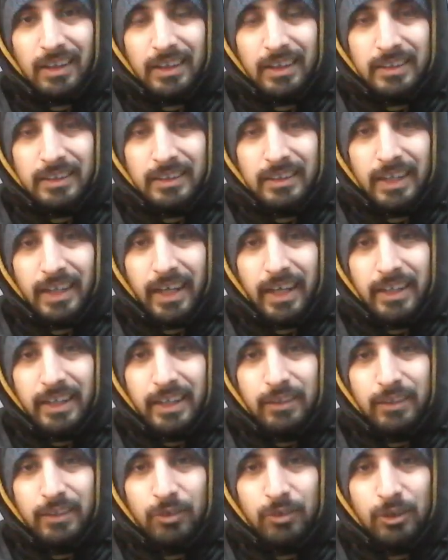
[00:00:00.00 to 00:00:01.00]
That I
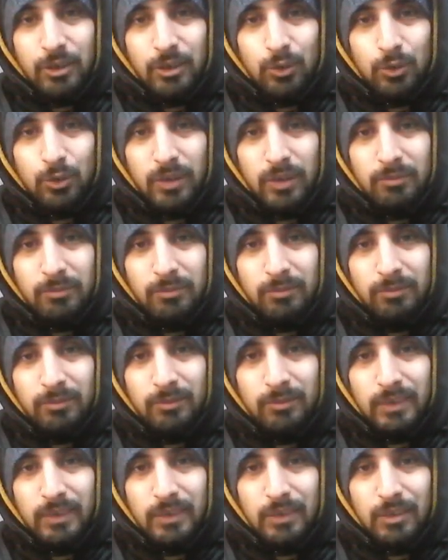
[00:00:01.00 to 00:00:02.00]
can even do them
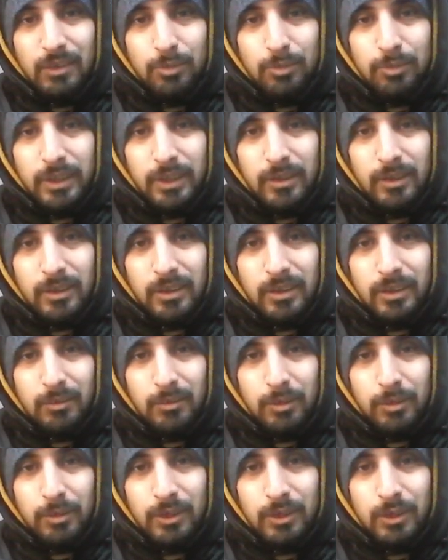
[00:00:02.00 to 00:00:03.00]
is pretty
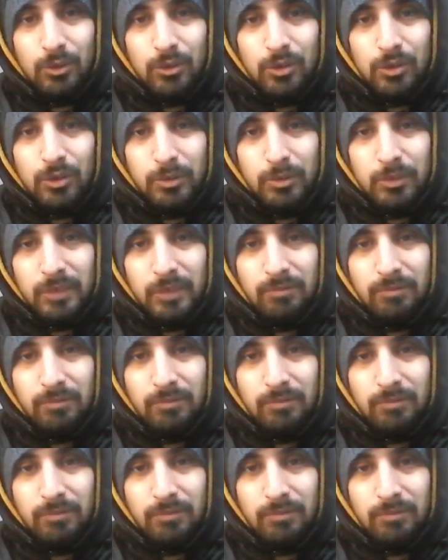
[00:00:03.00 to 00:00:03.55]
cool to me.